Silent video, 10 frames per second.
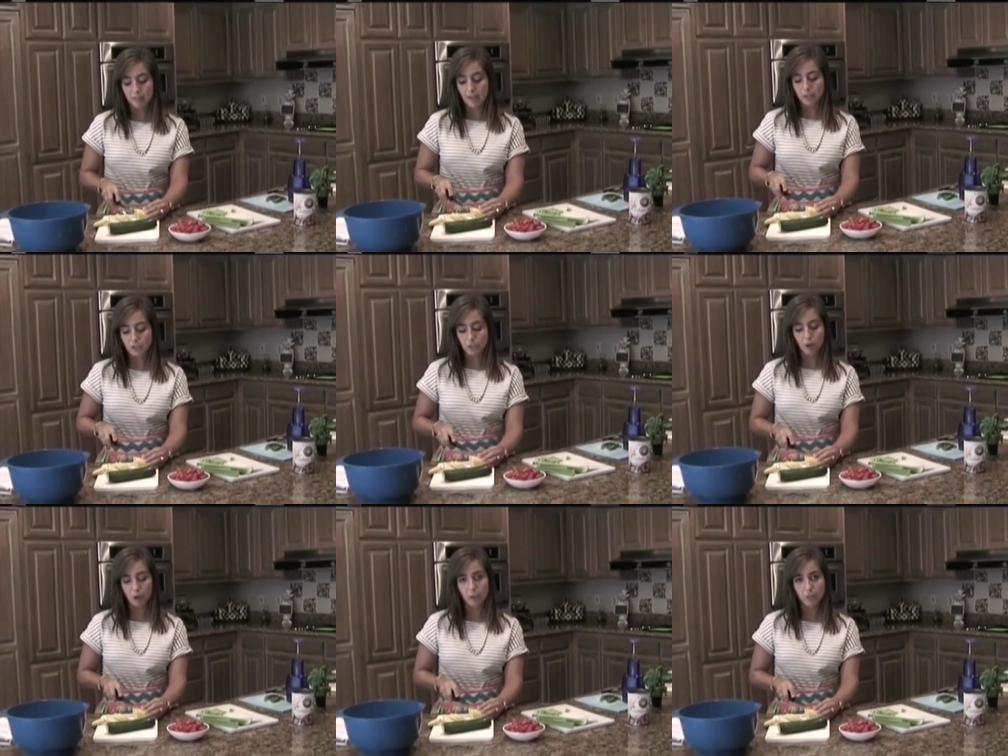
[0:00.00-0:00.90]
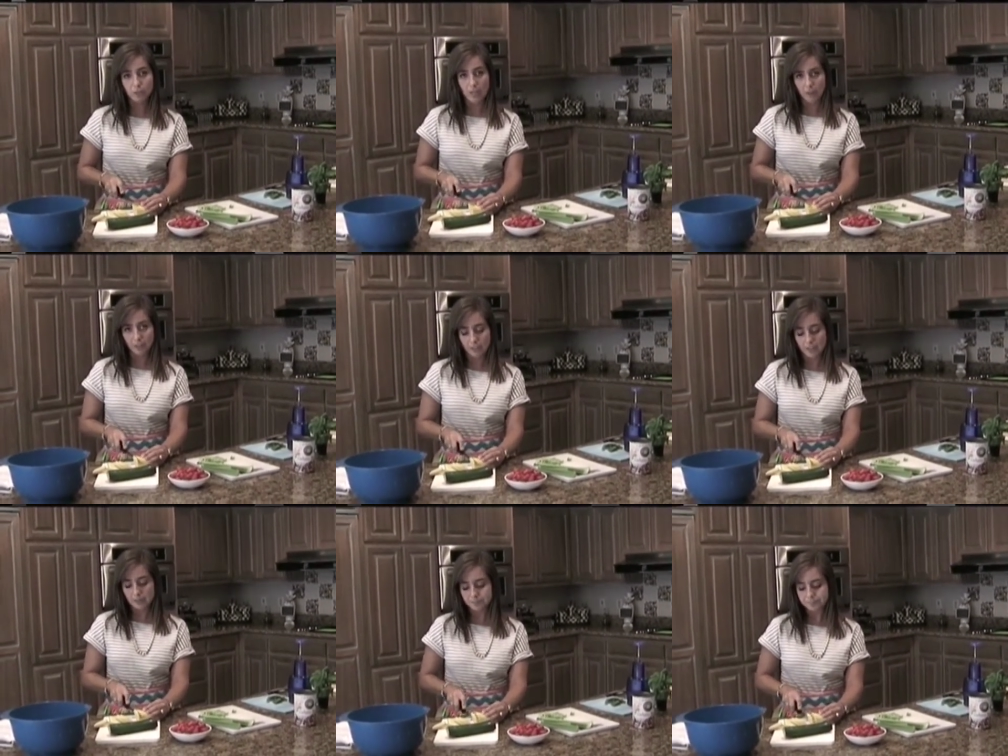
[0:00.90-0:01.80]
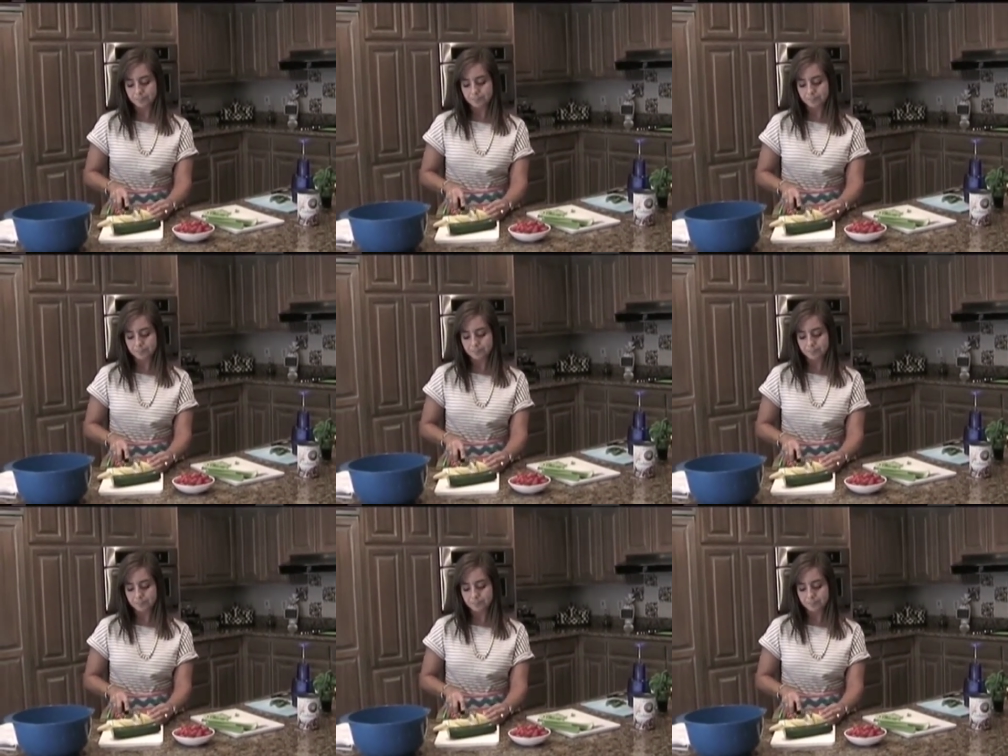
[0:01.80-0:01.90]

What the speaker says: and make sure it grows healthily.